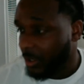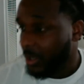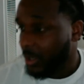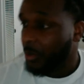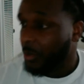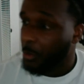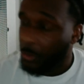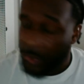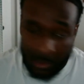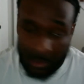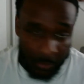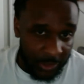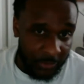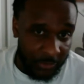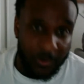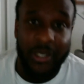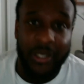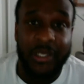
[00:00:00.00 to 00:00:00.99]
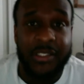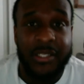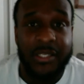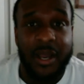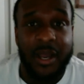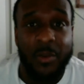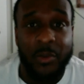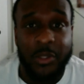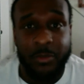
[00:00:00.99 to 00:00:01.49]
When I went and reconciled
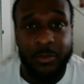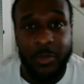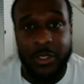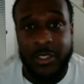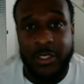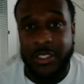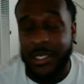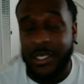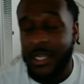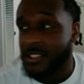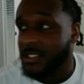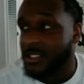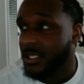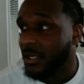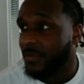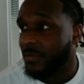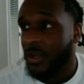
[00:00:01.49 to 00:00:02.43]
with the brothers in SF,